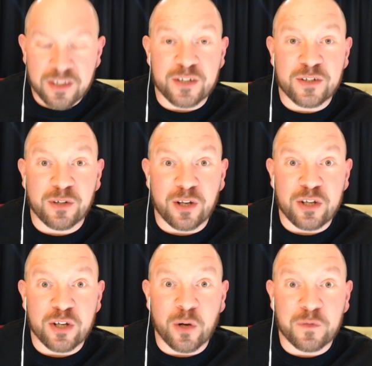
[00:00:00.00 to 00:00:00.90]

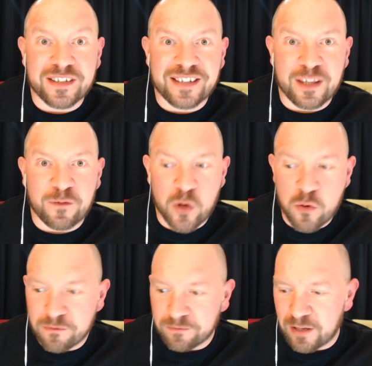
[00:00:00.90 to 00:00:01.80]
You'd love to see the
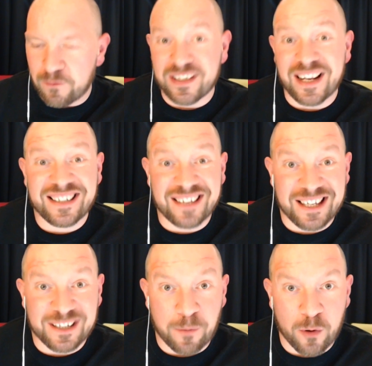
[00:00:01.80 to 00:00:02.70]
view. If there's any
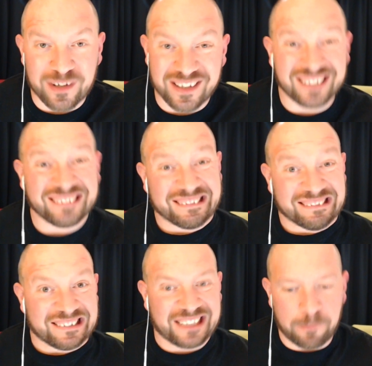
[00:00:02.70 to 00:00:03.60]
City supporters in,
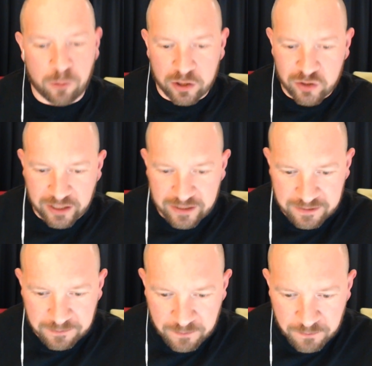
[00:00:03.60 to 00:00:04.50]
I apologise.
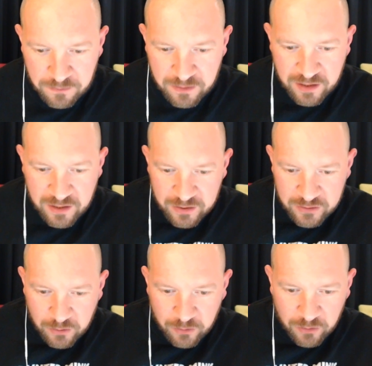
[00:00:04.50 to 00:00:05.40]

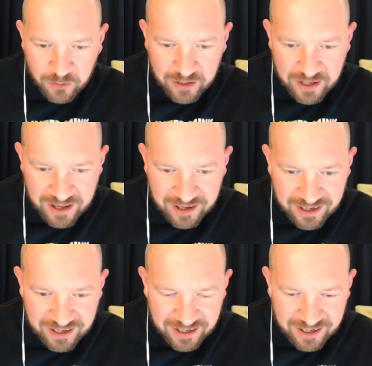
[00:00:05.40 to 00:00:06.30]
So
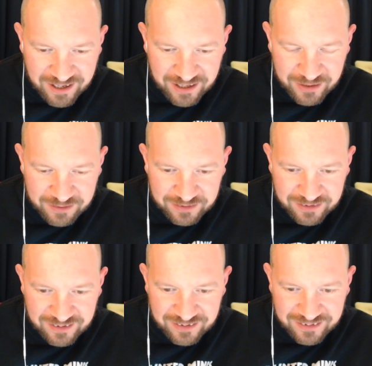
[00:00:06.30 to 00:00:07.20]
yeah,
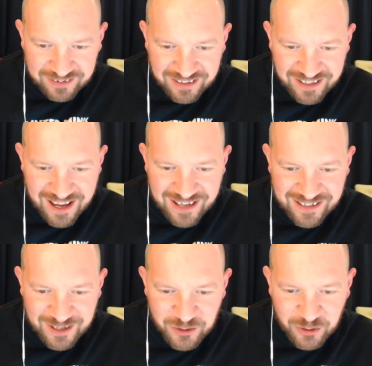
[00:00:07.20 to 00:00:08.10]
he's
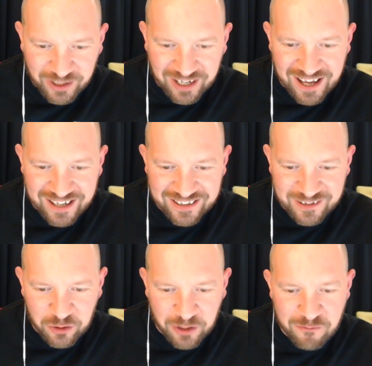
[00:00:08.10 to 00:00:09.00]
saying John
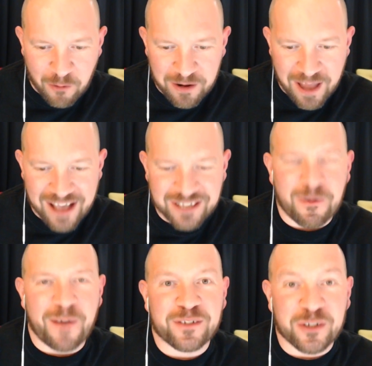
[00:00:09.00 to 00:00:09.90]
Lydon, Johnny Rotten
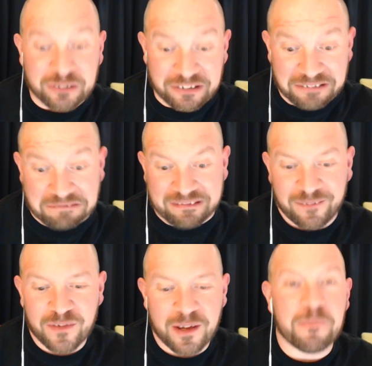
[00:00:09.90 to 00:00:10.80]
ex-wife's cousin.
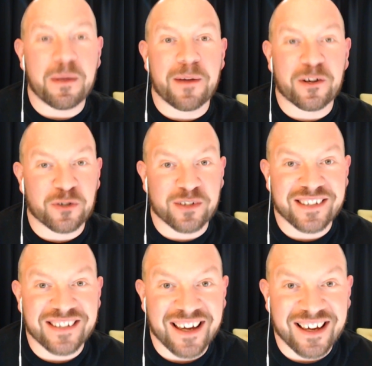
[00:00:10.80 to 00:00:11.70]
Maybe I shouldn't.